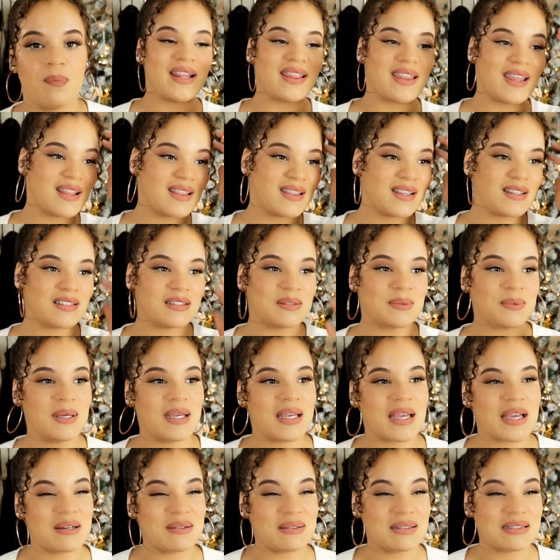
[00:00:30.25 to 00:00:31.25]
I think this
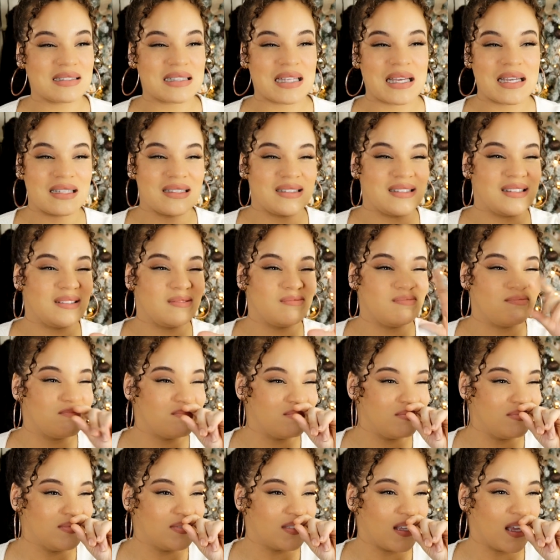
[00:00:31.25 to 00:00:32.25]
week it was like
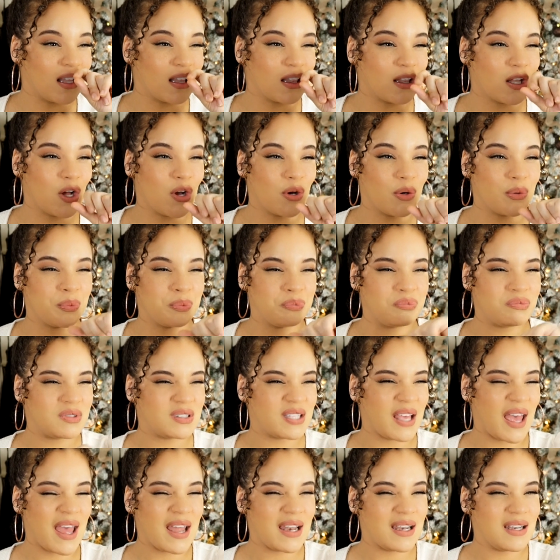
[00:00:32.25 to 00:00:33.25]
a low
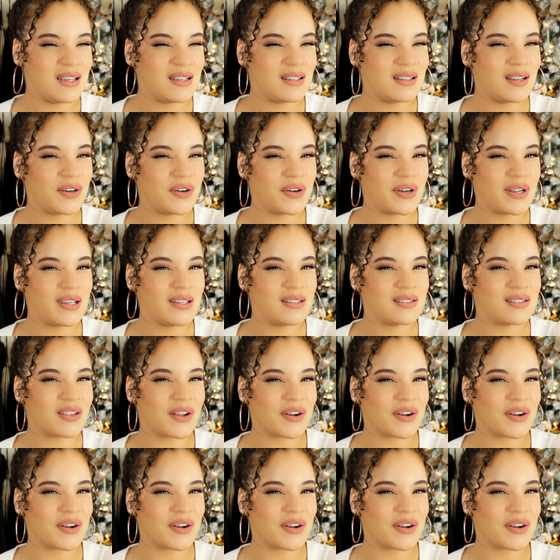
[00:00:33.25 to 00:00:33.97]
ten degrees,